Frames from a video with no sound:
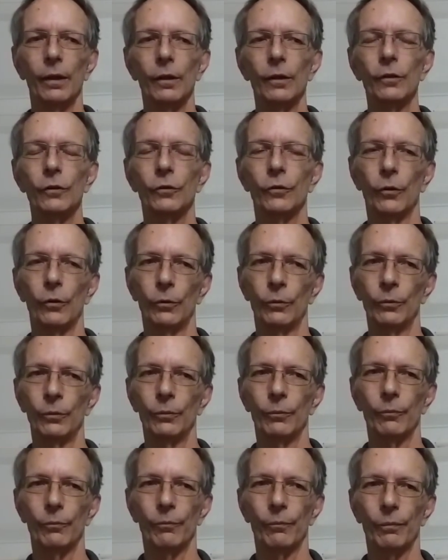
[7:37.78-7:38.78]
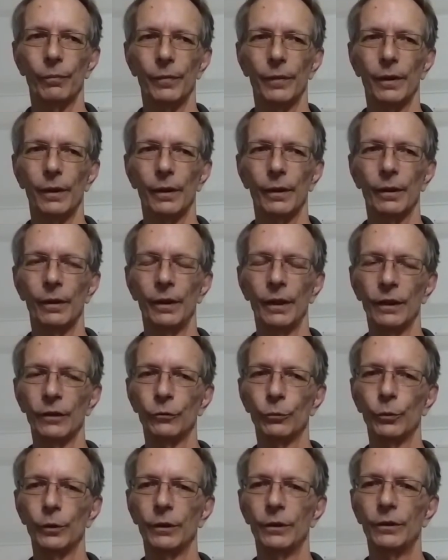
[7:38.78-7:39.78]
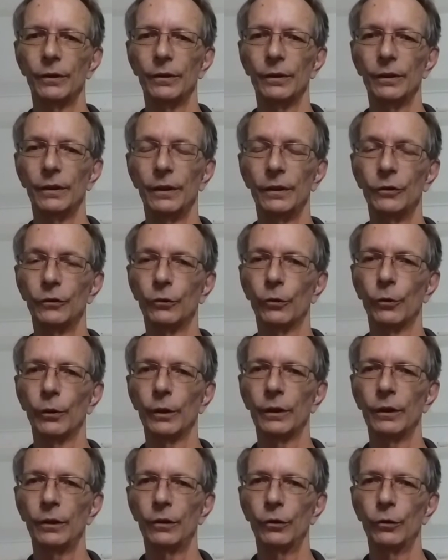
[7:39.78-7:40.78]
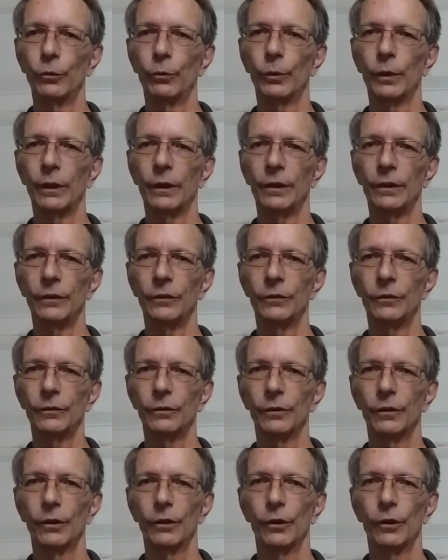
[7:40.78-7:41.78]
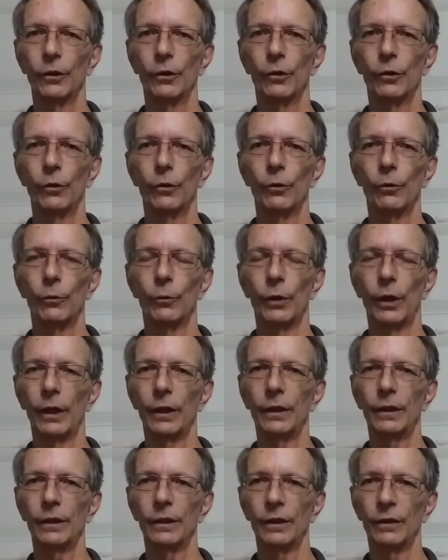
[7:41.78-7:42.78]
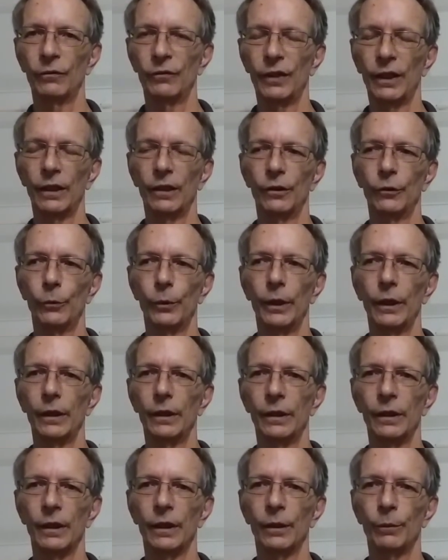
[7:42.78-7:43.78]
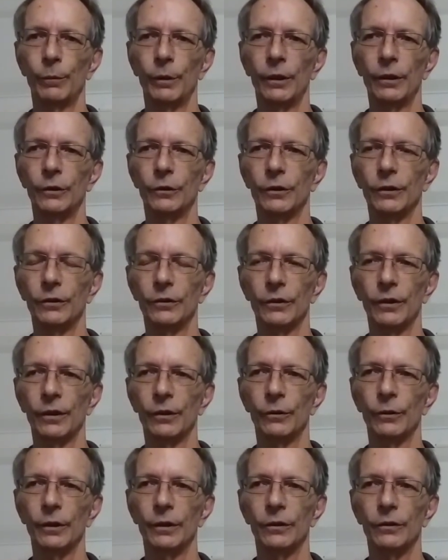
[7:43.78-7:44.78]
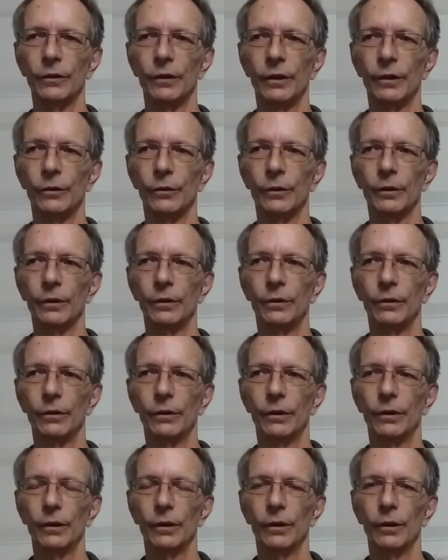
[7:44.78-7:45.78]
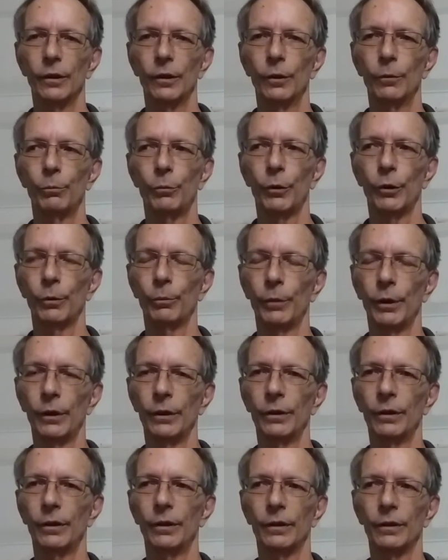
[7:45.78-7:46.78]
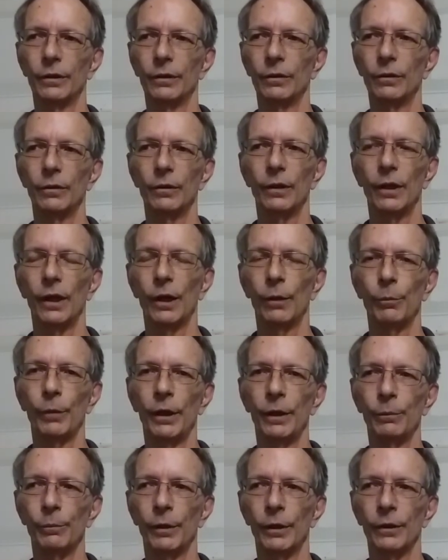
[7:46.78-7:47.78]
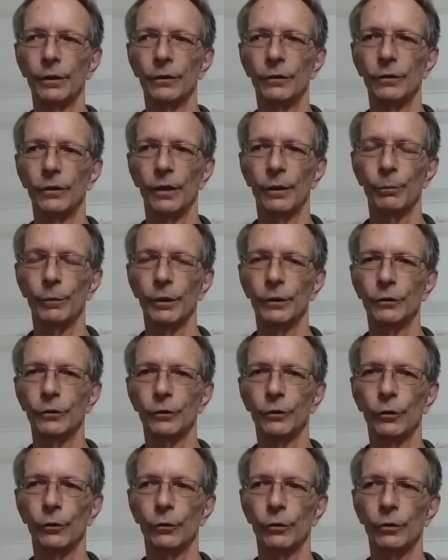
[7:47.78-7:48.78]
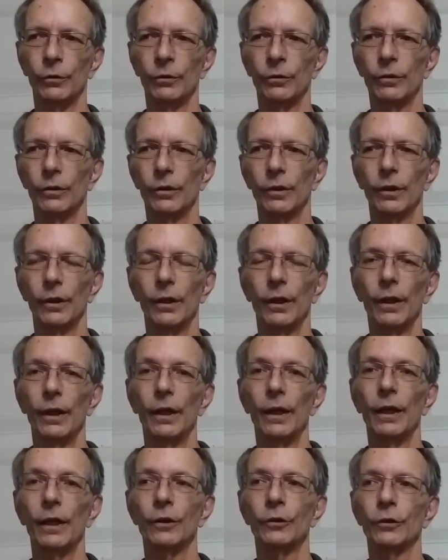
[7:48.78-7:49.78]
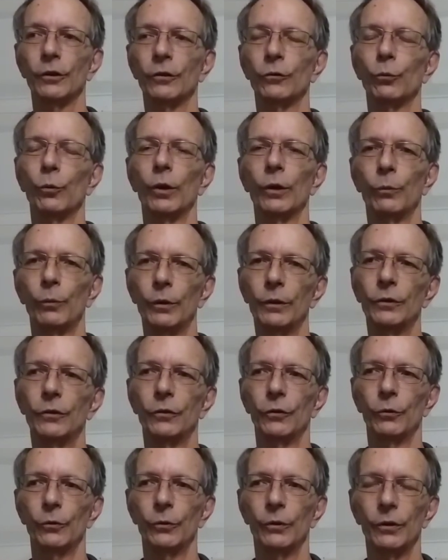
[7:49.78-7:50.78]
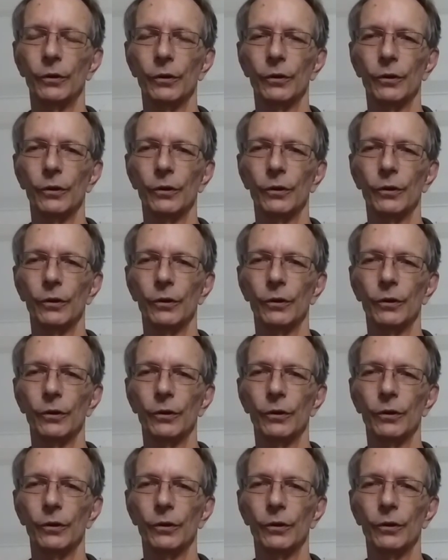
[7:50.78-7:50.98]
So that's what he's going to do when he's ready and evaluated how much, etc., per month, and how many months, how much total, and just what would suit